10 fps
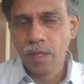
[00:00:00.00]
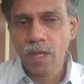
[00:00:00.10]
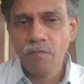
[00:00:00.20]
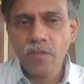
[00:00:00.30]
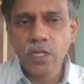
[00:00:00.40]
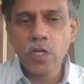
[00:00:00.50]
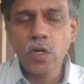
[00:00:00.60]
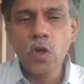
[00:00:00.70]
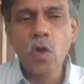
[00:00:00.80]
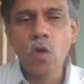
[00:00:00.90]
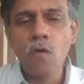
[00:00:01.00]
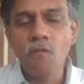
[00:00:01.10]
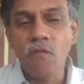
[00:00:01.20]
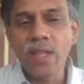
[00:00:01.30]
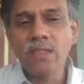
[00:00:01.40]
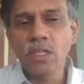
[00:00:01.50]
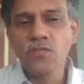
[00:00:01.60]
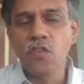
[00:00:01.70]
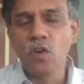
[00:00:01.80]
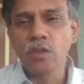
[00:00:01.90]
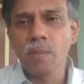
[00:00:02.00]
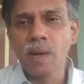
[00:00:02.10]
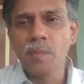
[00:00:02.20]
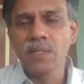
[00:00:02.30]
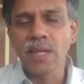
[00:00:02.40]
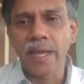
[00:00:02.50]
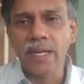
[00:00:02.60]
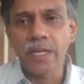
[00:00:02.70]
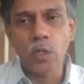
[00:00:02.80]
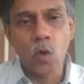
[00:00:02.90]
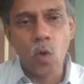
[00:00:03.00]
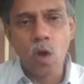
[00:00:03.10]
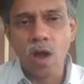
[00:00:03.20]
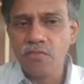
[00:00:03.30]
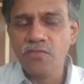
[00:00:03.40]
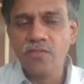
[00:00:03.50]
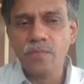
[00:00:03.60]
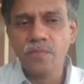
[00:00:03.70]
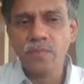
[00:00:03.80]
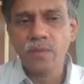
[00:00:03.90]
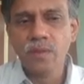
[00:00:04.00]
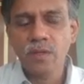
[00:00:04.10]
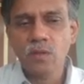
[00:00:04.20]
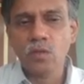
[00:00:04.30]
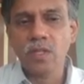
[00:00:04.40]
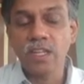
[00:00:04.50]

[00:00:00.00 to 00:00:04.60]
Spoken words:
we should know when this fourth bulb is likely to go off, so that